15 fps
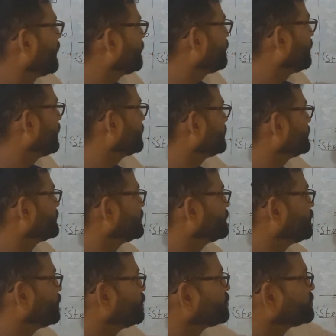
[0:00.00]
apply these
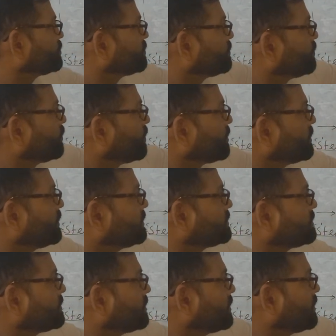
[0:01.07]
inputs for
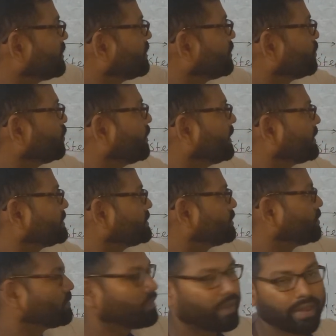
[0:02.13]
this weights,
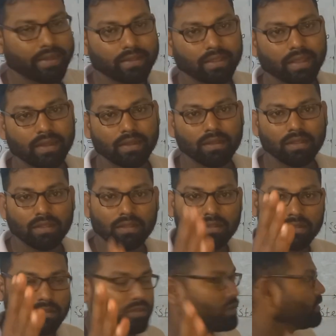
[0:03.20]
you will find that
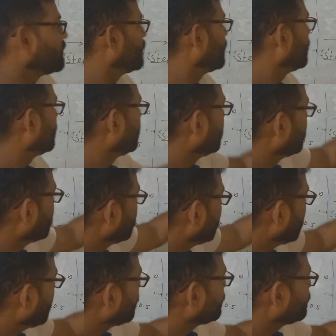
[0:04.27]
the
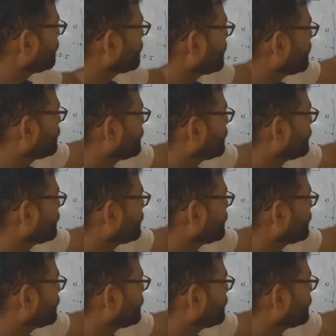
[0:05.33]
real output and